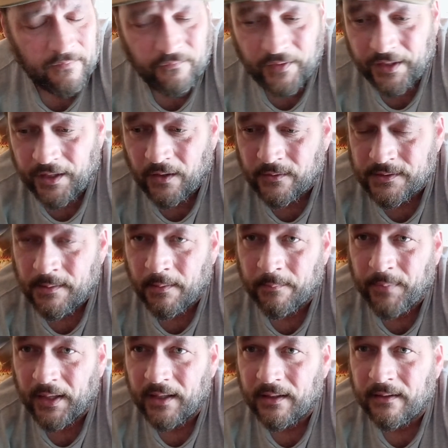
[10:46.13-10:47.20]
videos, I'm a
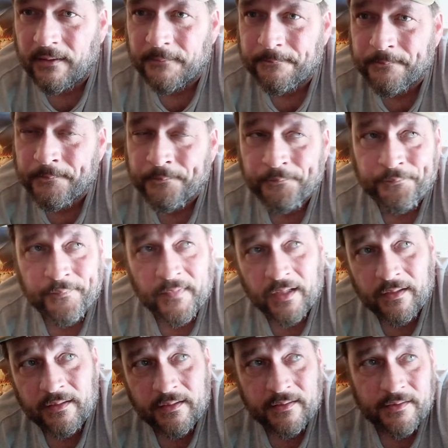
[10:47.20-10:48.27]
big
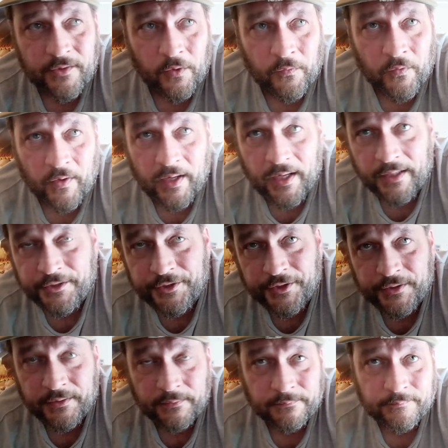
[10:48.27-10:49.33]
Silver
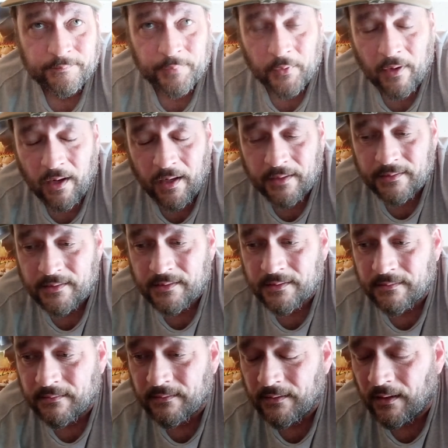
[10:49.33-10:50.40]
Age,
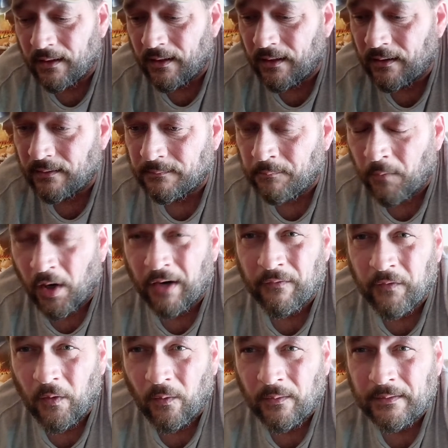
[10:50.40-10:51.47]
Bronze,
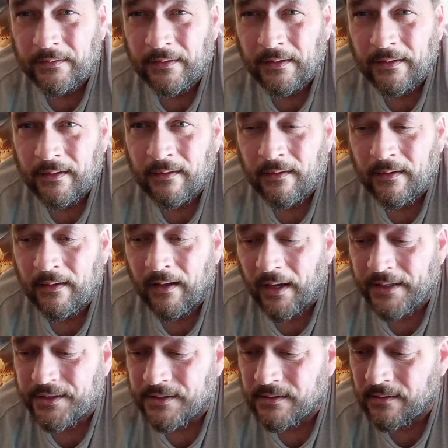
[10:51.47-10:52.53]
Marvel.
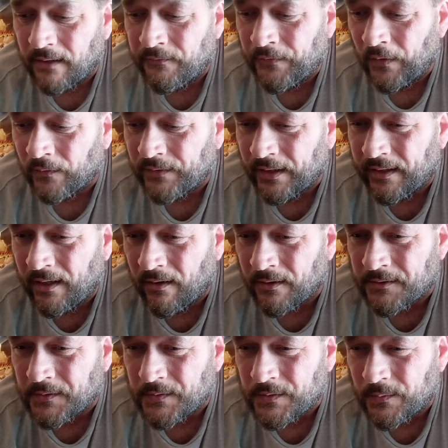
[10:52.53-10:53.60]
I felt the
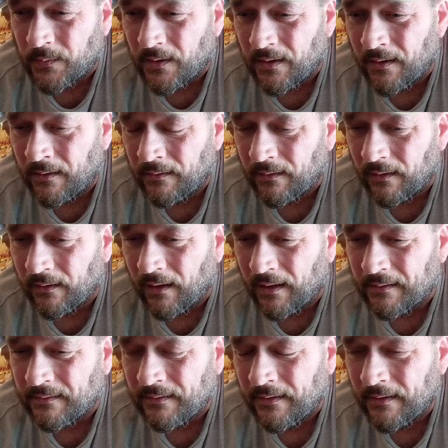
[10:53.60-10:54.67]
characters were a
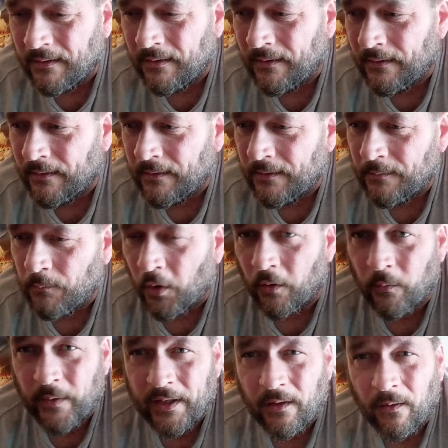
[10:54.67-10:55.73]
lot more
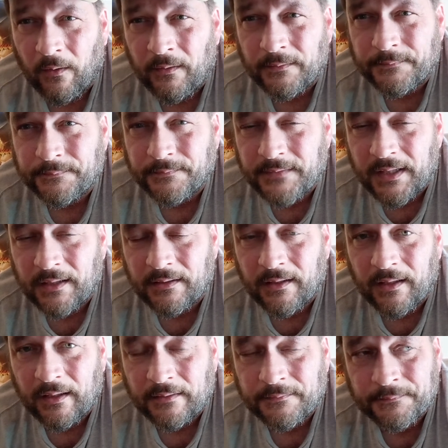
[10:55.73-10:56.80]
real than,
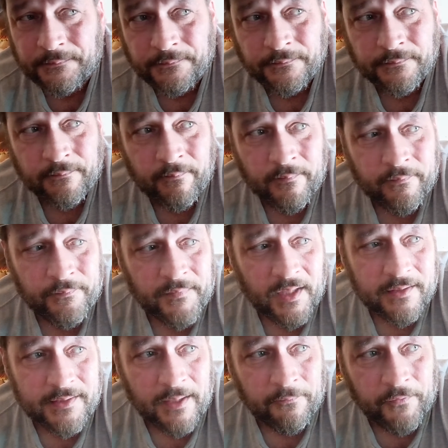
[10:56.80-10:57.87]

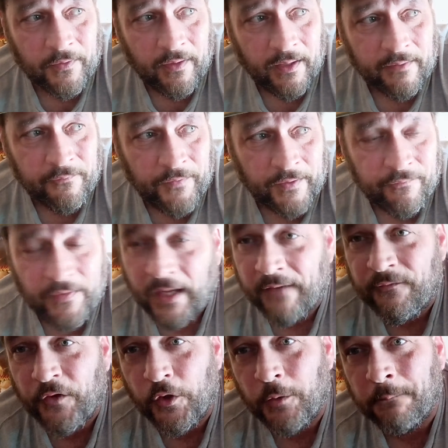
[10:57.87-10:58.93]
except for like Fing Fang
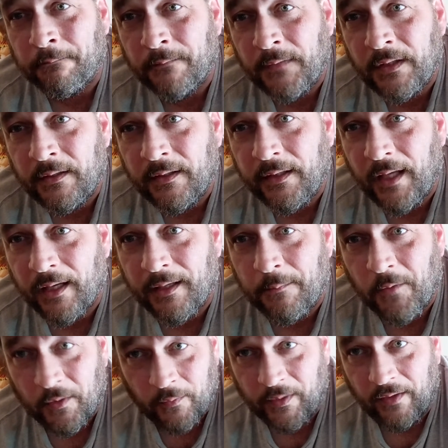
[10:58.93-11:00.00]
Foom. Can't get
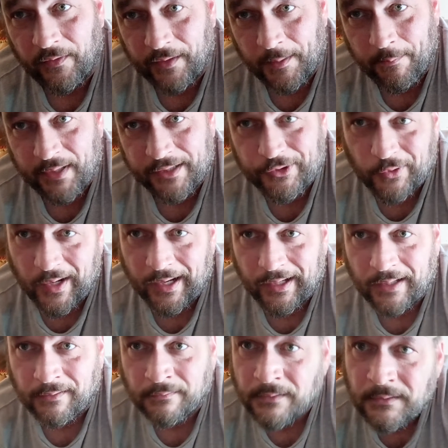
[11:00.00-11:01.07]
more real than a big
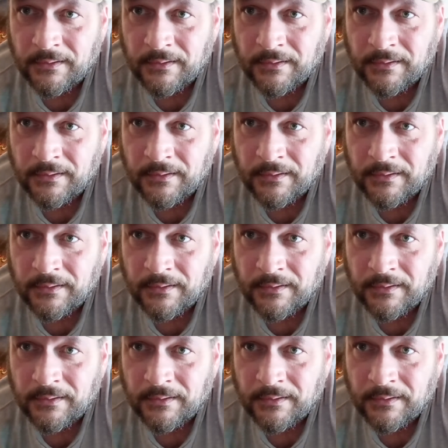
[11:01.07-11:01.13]
dragon.